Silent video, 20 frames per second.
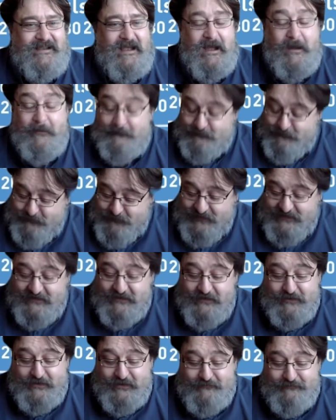Yeah, I'm
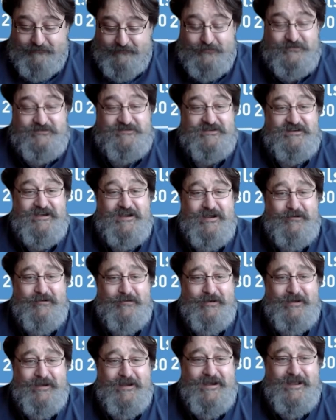really looking forward to
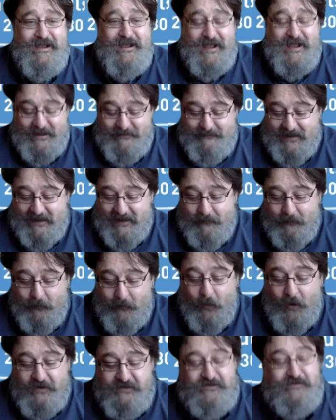hearing about
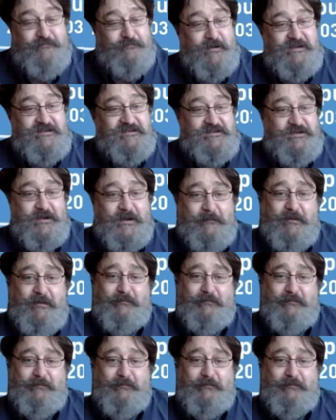what you've been doing.